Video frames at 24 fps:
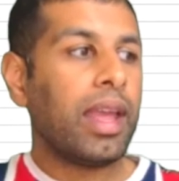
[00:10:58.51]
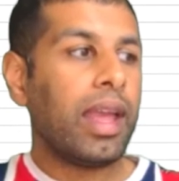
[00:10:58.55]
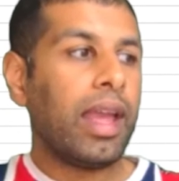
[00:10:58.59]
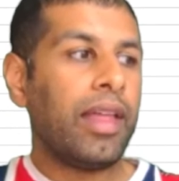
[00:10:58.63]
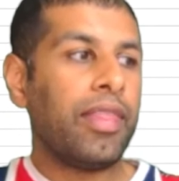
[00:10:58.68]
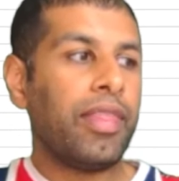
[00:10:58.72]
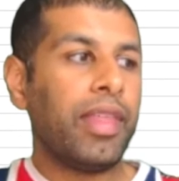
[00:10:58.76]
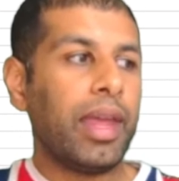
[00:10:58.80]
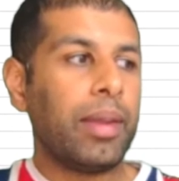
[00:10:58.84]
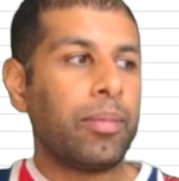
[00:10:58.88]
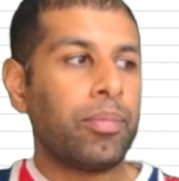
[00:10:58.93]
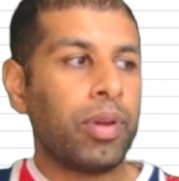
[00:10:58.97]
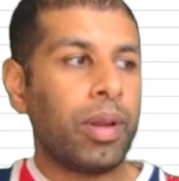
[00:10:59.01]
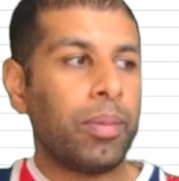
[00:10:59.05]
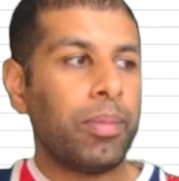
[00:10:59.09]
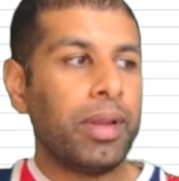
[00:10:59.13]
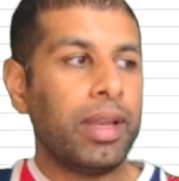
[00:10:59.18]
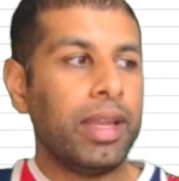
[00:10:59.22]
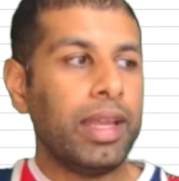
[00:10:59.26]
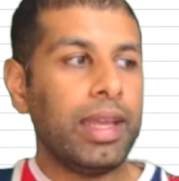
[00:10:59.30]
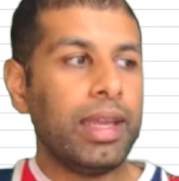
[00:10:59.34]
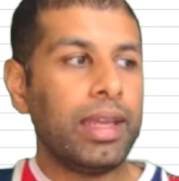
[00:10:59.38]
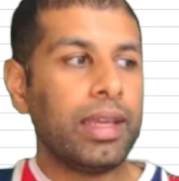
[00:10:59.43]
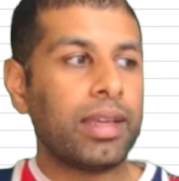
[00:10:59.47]
and then Premier
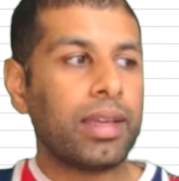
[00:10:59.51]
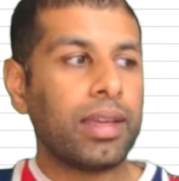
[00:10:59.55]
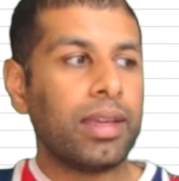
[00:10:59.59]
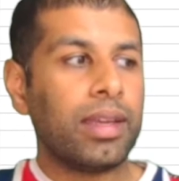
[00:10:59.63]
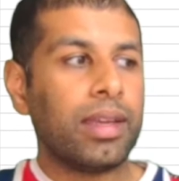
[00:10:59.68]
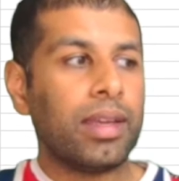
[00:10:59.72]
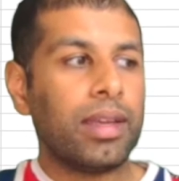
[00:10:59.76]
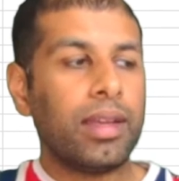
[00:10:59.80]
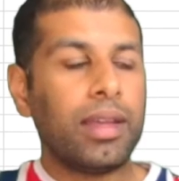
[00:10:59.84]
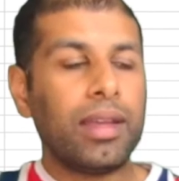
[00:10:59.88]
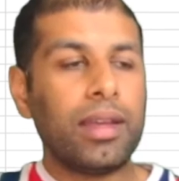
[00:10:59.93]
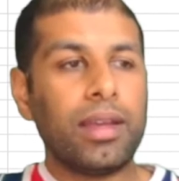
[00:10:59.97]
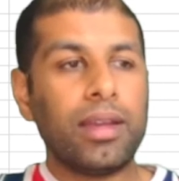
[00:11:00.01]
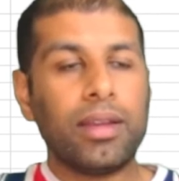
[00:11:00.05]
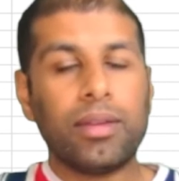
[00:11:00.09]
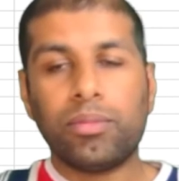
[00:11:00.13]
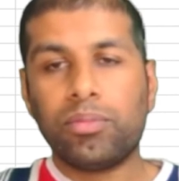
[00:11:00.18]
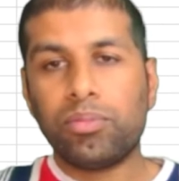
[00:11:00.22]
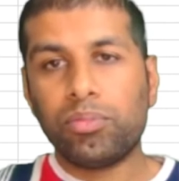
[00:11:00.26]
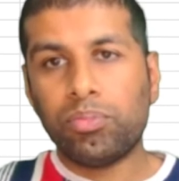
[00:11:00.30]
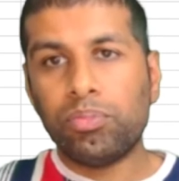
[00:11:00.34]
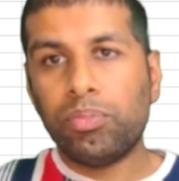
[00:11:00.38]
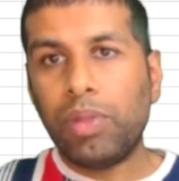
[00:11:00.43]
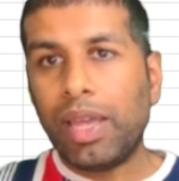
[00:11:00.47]
League,
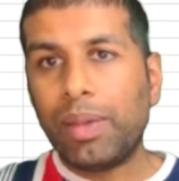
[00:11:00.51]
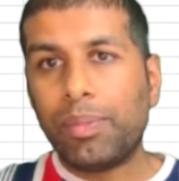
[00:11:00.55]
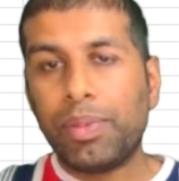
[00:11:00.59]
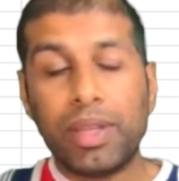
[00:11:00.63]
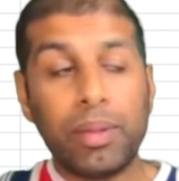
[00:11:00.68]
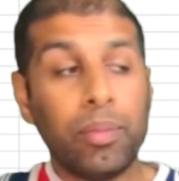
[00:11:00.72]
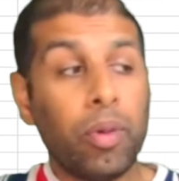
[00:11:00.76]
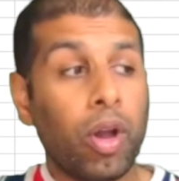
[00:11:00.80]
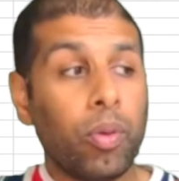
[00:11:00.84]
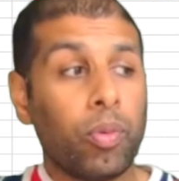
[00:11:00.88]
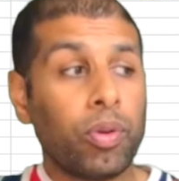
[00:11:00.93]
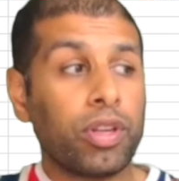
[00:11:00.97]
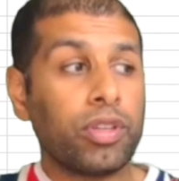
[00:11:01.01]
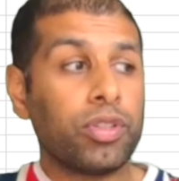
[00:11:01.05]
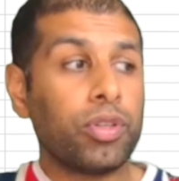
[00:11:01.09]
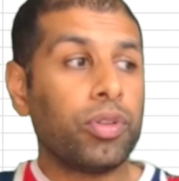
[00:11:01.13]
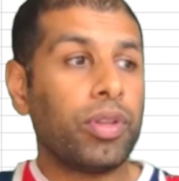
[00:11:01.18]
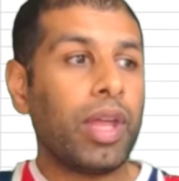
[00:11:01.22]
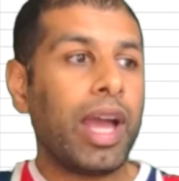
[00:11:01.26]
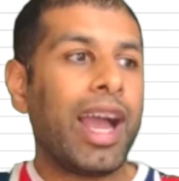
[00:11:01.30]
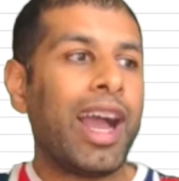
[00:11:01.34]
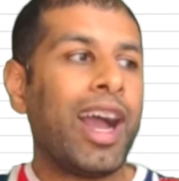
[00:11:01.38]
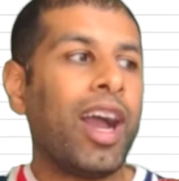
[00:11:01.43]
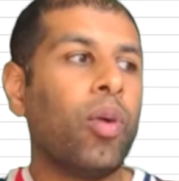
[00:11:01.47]
maybe they might want to do
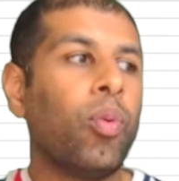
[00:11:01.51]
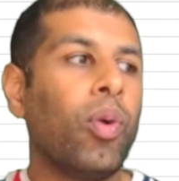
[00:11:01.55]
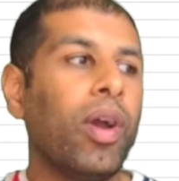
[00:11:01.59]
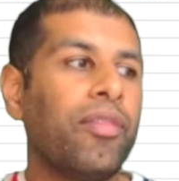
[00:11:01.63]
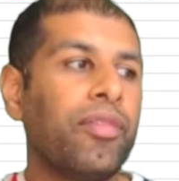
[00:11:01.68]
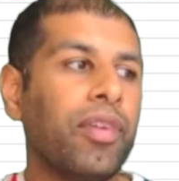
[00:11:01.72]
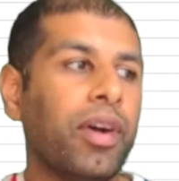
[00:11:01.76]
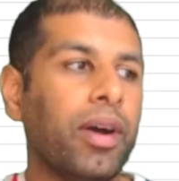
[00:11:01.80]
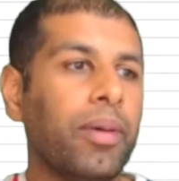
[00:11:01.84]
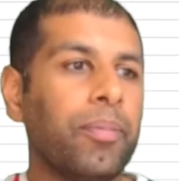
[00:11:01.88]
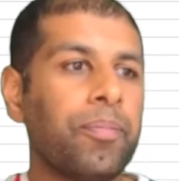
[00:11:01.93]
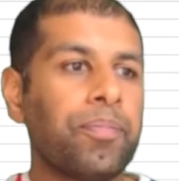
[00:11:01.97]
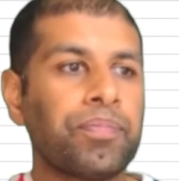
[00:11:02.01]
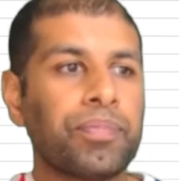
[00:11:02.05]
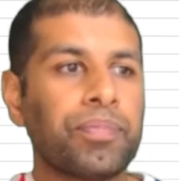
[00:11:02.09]
that. However,